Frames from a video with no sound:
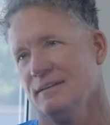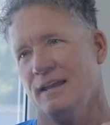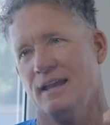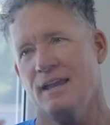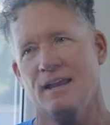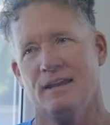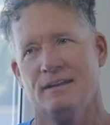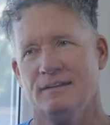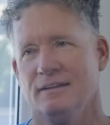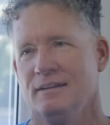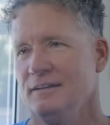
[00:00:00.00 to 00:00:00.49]

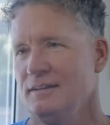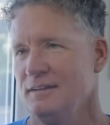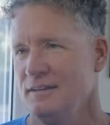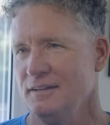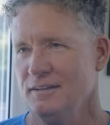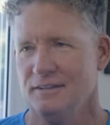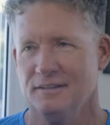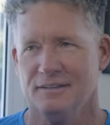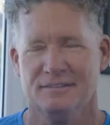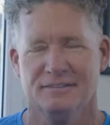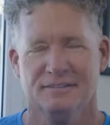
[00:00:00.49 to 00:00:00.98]

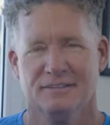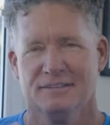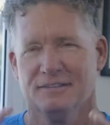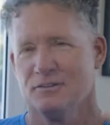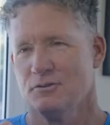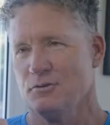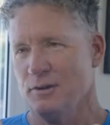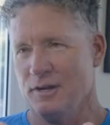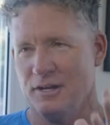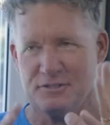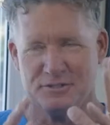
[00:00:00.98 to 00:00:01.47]

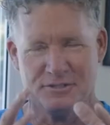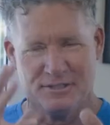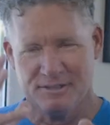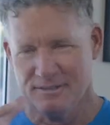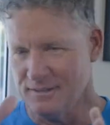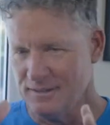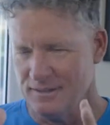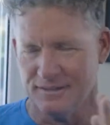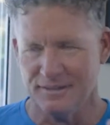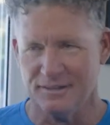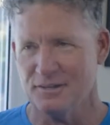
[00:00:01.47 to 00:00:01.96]
ADD, crazy
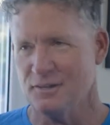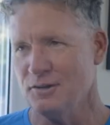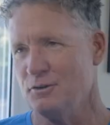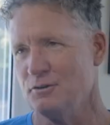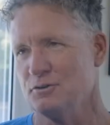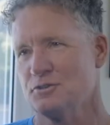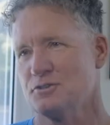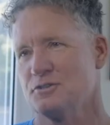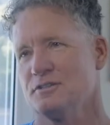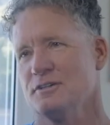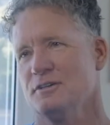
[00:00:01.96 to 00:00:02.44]
thinking
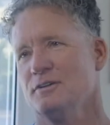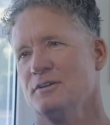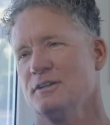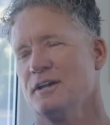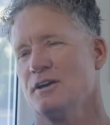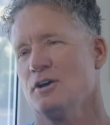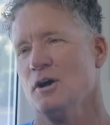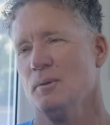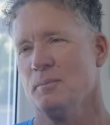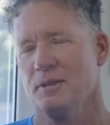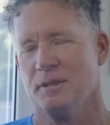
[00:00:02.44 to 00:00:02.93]
coach. So
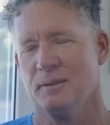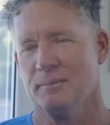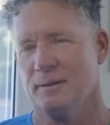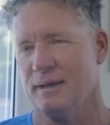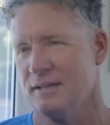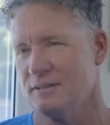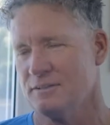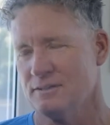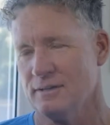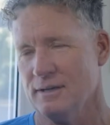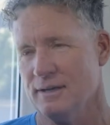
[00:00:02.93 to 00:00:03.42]
they call me the
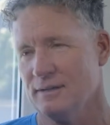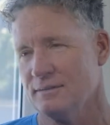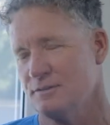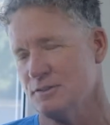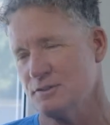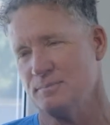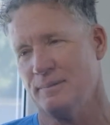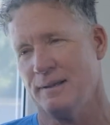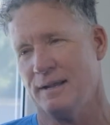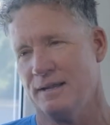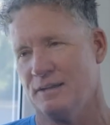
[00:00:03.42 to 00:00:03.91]
mad
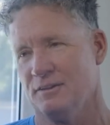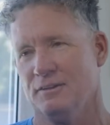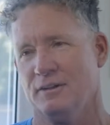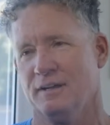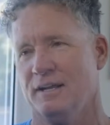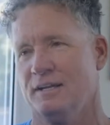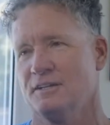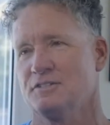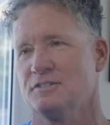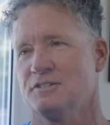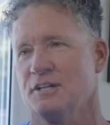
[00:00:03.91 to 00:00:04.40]
scientist back in the
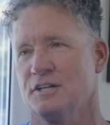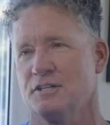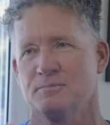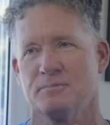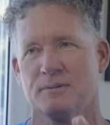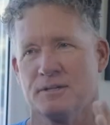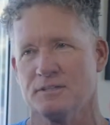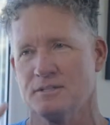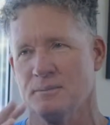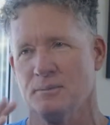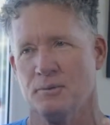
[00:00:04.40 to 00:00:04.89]
United States
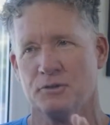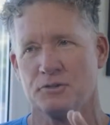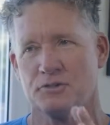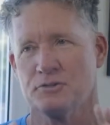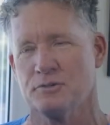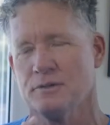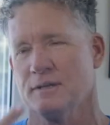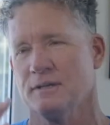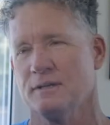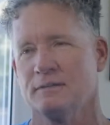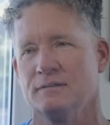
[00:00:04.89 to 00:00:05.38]
because I'm always
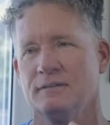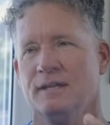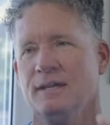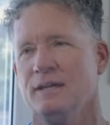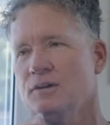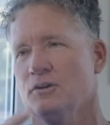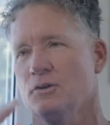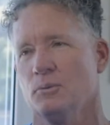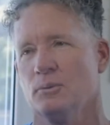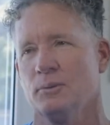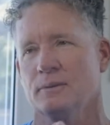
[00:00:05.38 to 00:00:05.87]
trying to
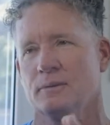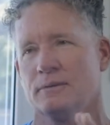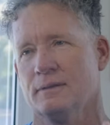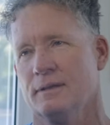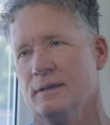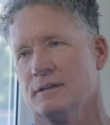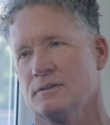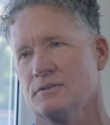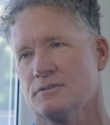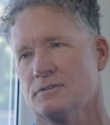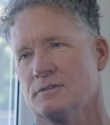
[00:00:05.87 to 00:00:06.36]
tinker with
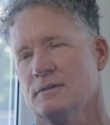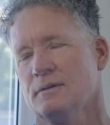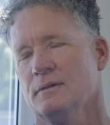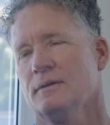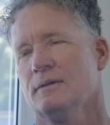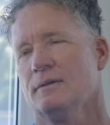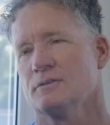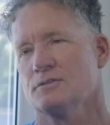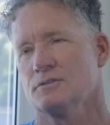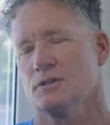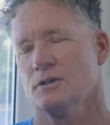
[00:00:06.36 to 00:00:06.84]
things.
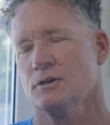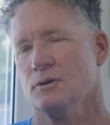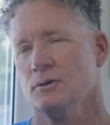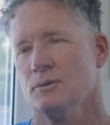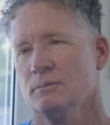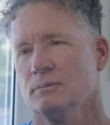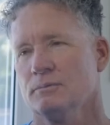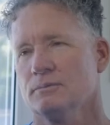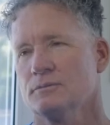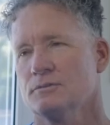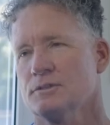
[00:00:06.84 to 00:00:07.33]

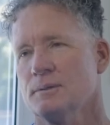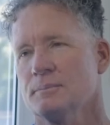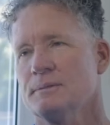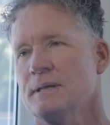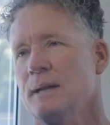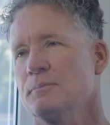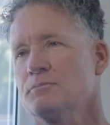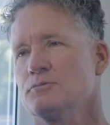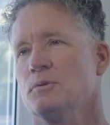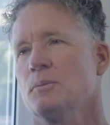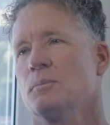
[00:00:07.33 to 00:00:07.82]
So
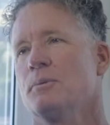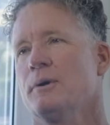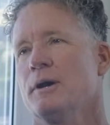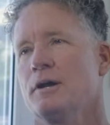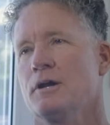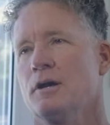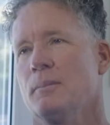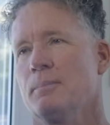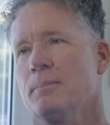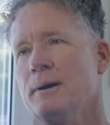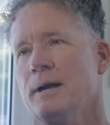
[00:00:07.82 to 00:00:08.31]
sometimes we'll
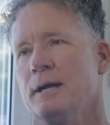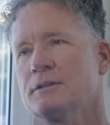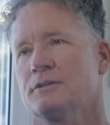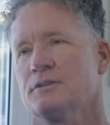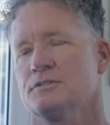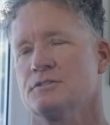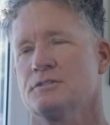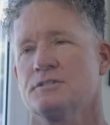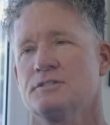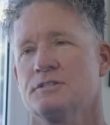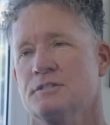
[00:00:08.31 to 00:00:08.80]
break our
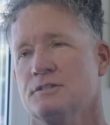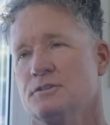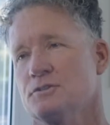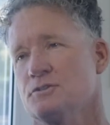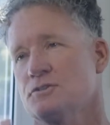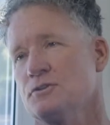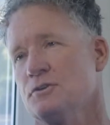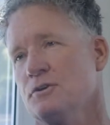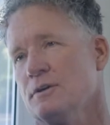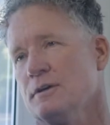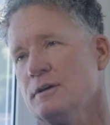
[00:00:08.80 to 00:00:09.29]
practices into
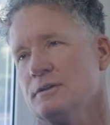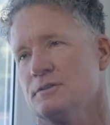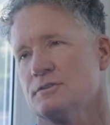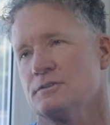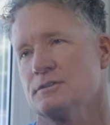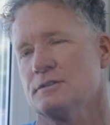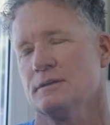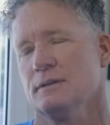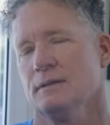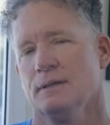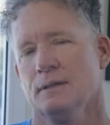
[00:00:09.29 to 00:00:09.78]

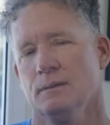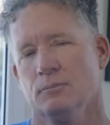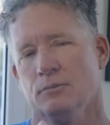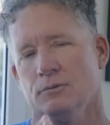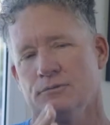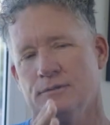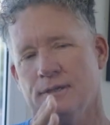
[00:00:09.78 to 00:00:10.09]
circuits We'll